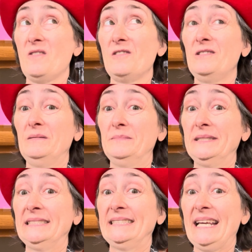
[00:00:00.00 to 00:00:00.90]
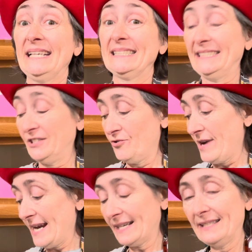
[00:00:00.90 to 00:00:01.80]
almond
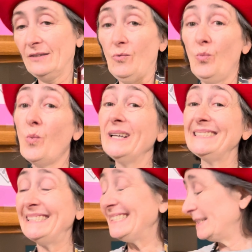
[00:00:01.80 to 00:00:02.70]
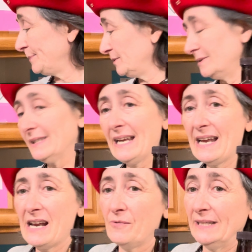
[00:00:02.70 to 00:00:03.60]
extract. 1 teaspoon
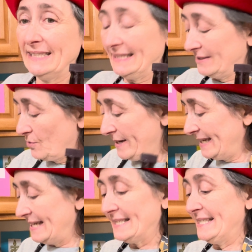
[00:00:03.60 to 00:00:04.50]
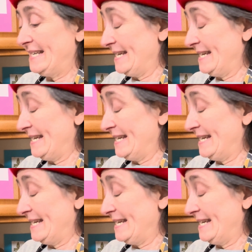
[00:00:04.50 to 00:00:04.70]
is going in